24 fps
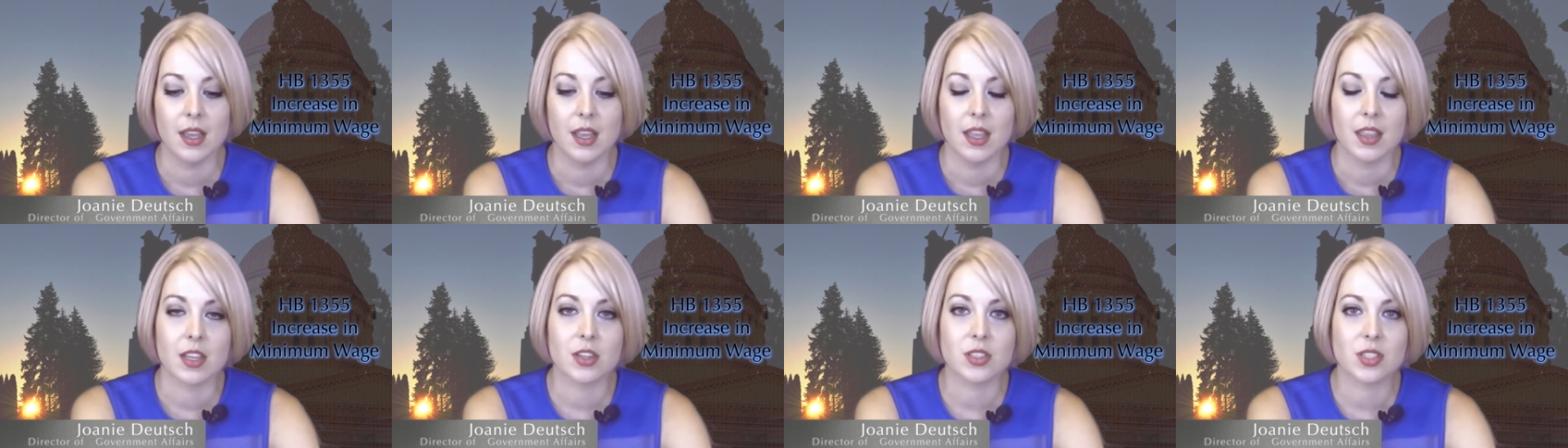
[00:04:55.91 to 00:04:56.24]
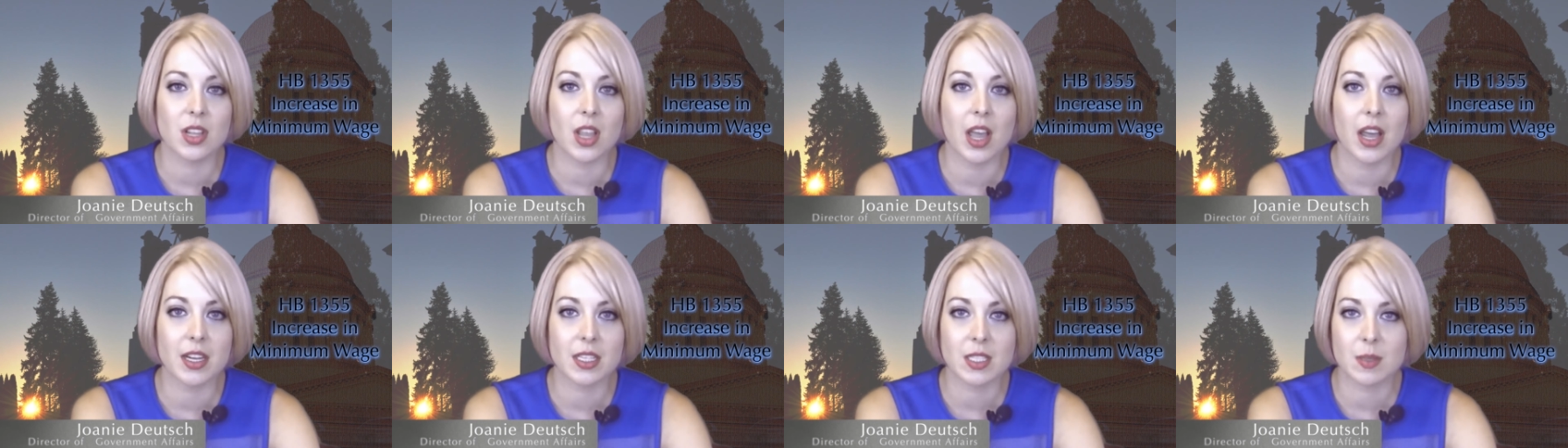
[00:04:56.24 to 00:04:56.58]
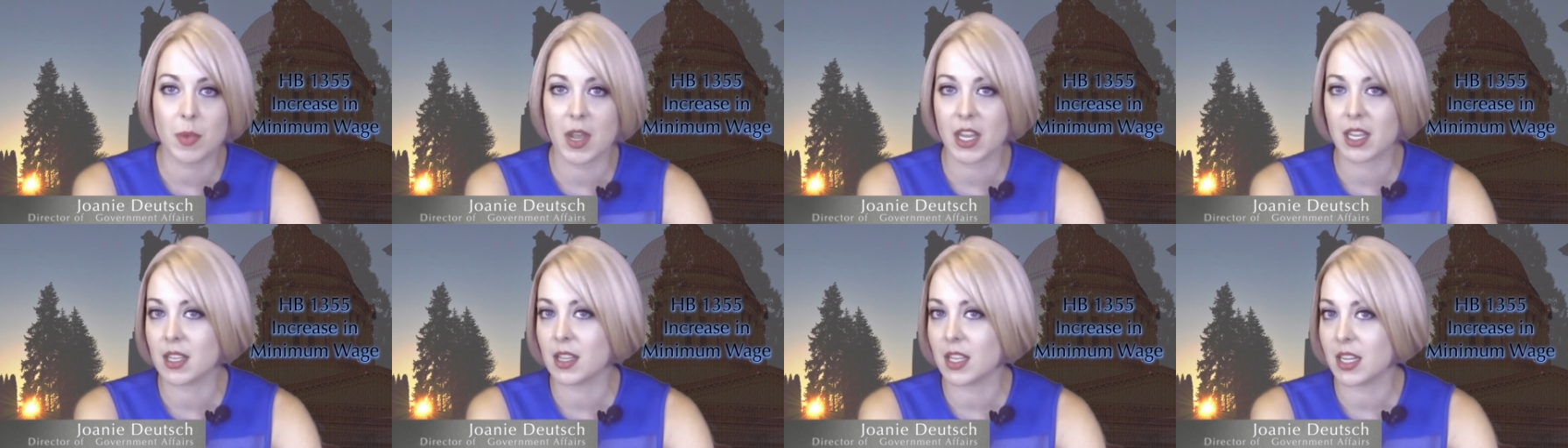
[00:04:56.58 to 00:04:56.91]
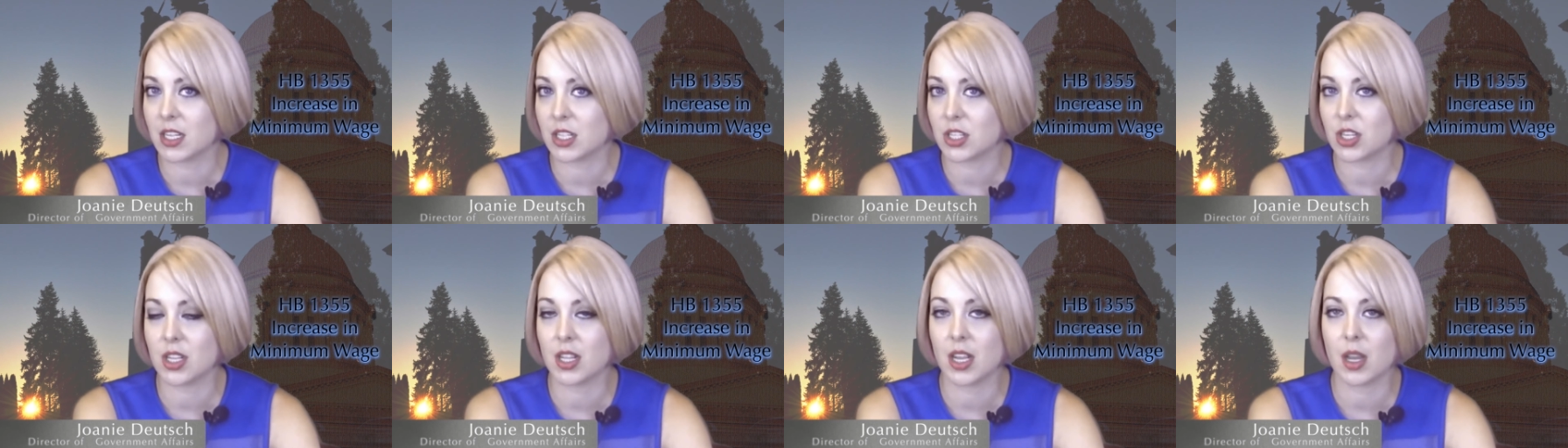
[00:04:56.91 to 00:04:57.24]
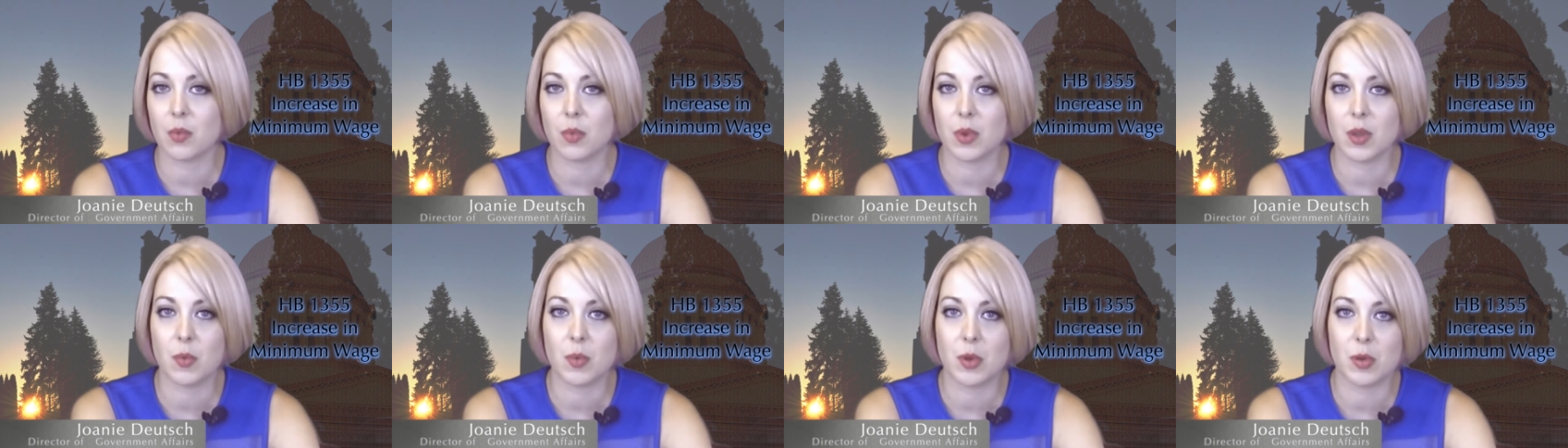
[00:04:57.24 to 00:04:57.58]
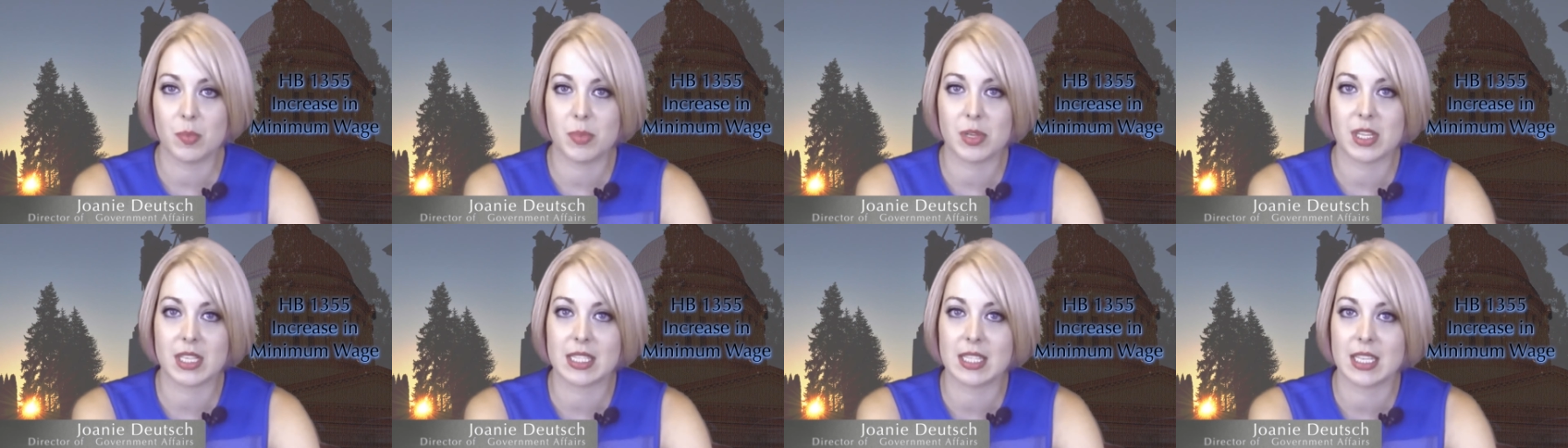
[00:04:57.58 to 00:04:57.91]
there's a lot of speculation that we will
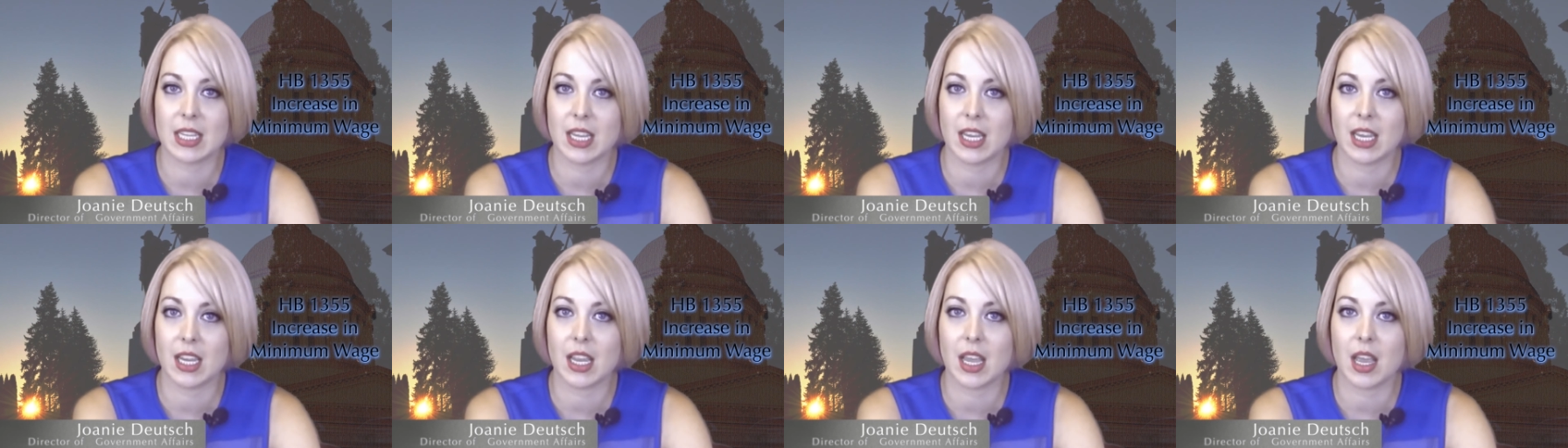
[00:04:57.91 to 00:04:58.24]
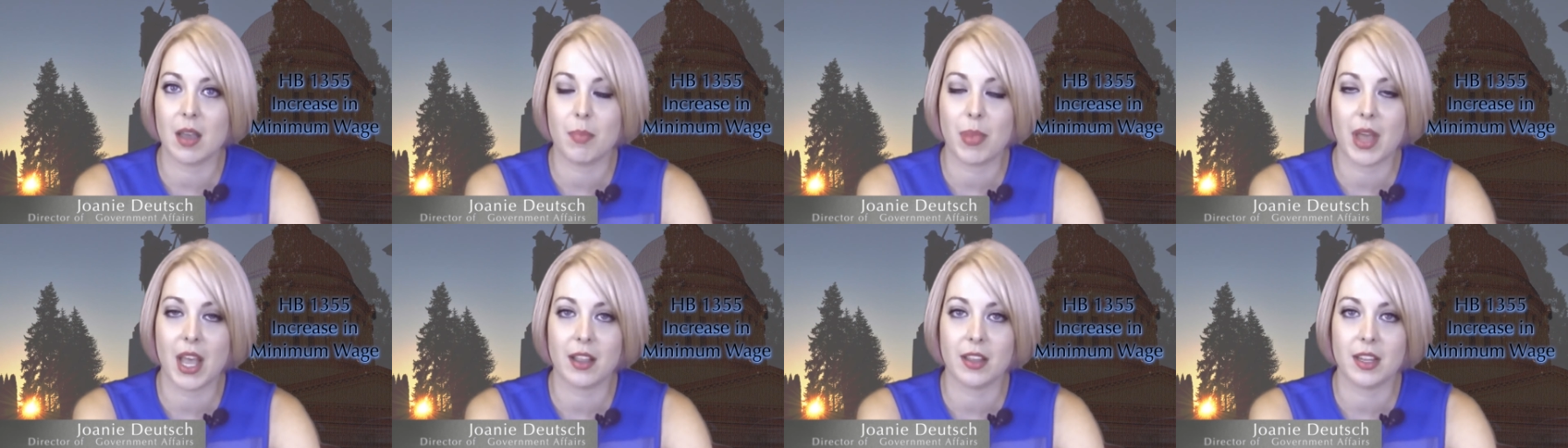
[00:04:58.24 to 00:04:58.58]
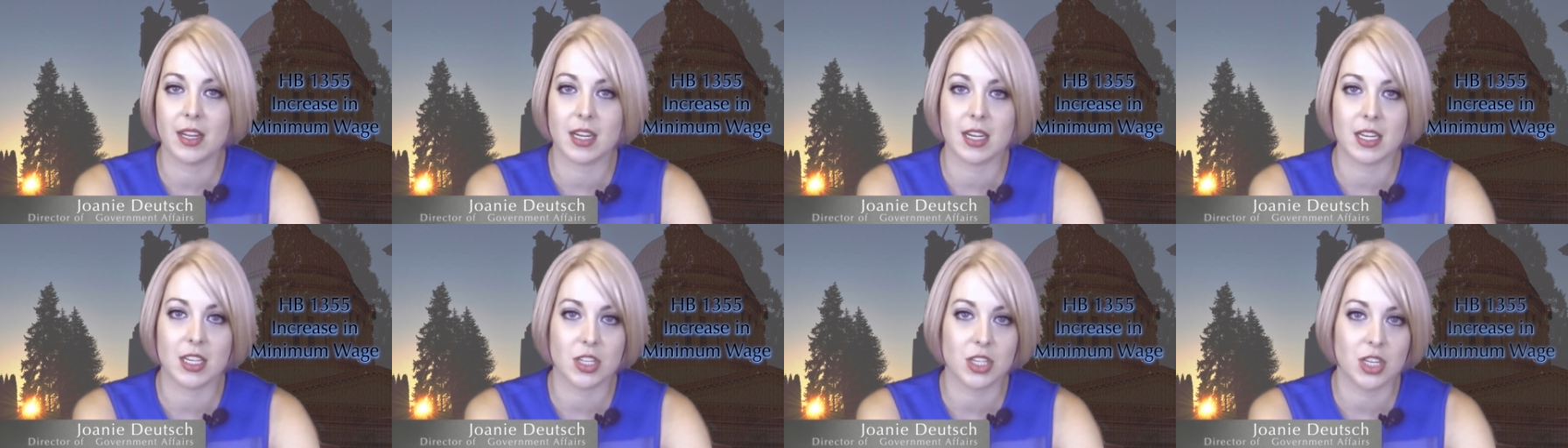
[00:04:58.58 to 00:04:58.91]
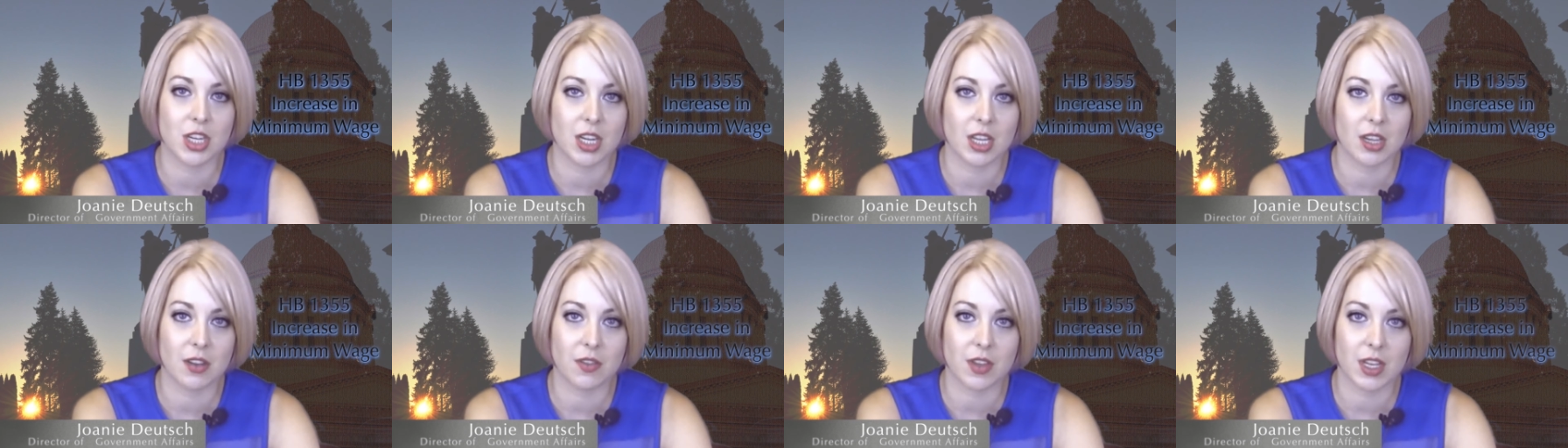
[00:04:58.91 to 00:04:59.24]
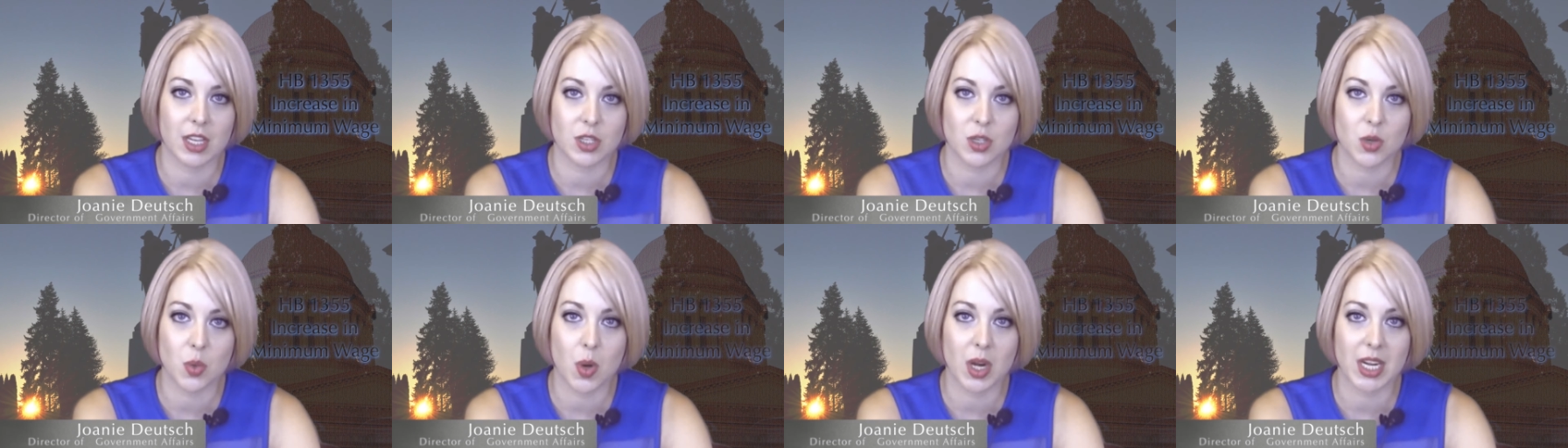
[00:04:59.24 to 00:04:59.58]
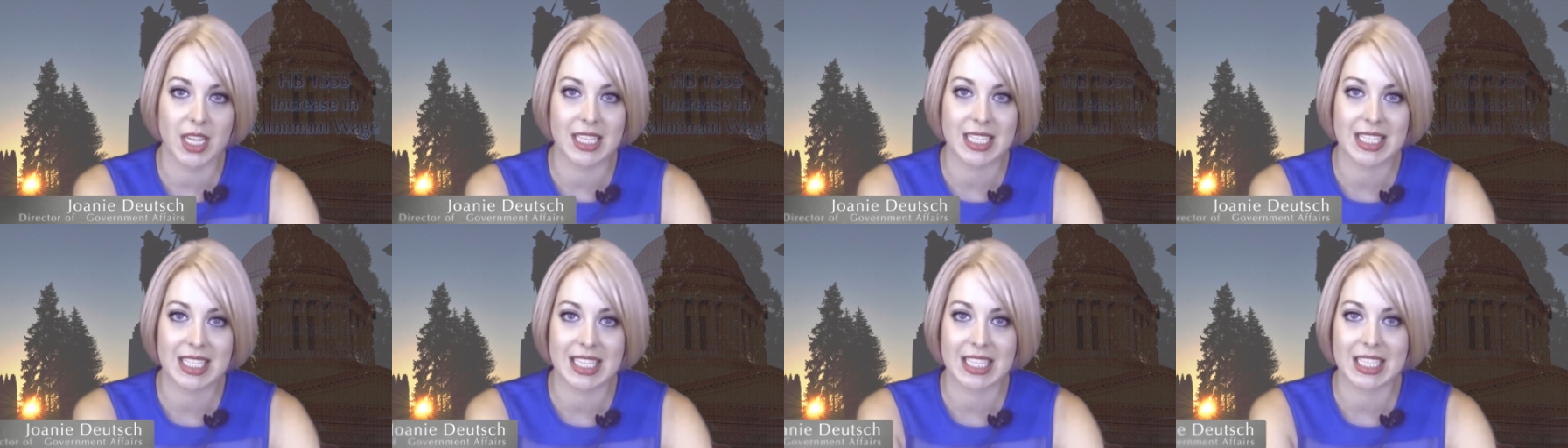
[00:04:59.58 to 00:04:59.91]
be seeing a ballot initiative in
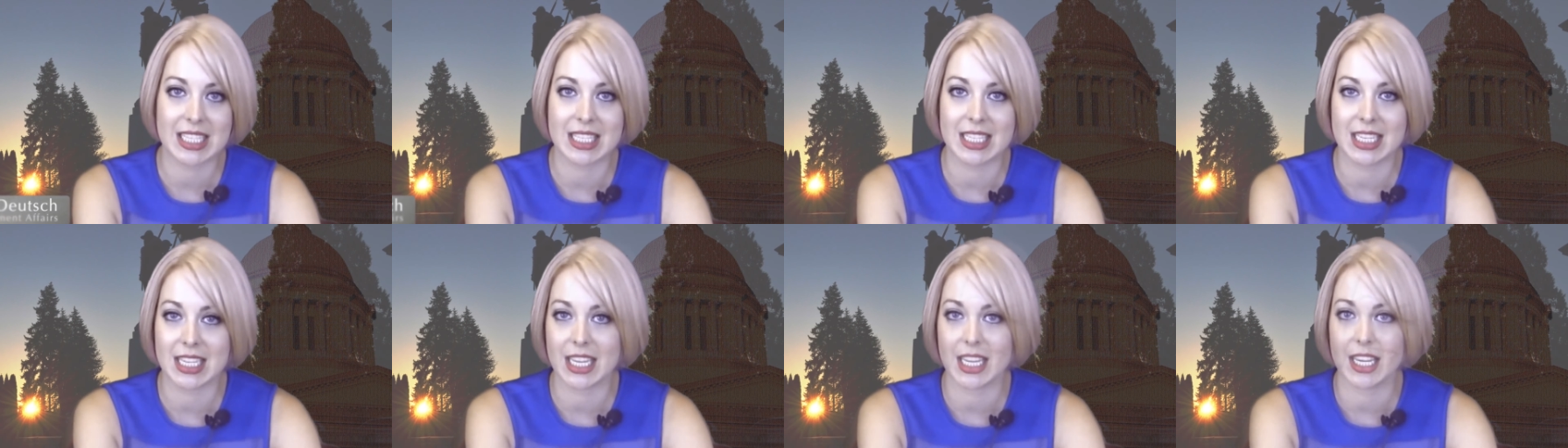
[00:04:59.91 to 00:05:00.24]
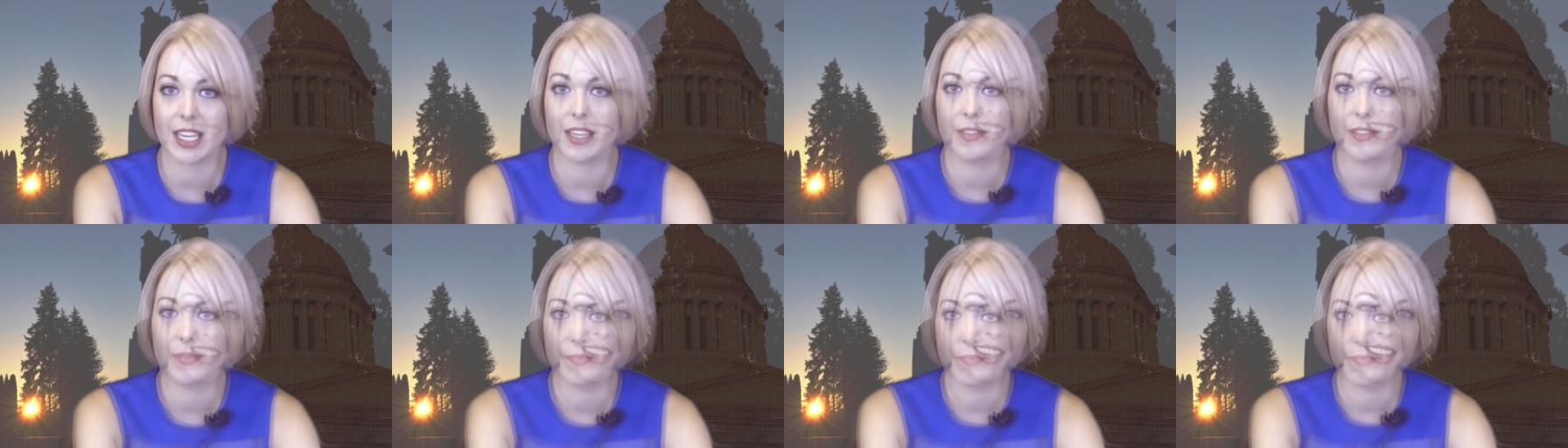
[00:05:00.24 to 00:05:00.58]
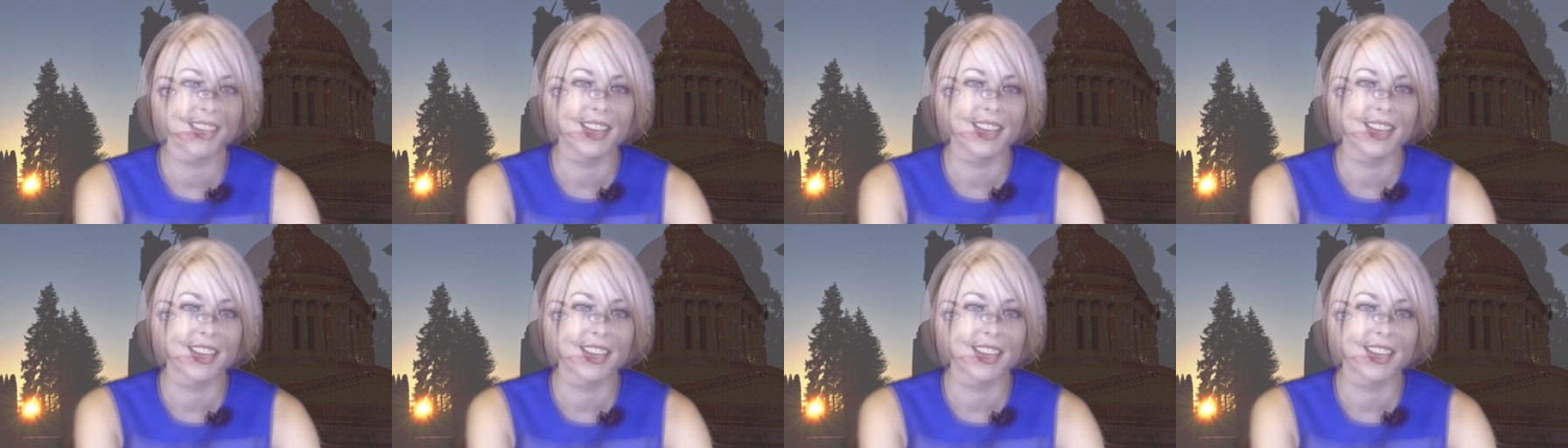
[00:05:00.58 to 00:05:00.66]
2016.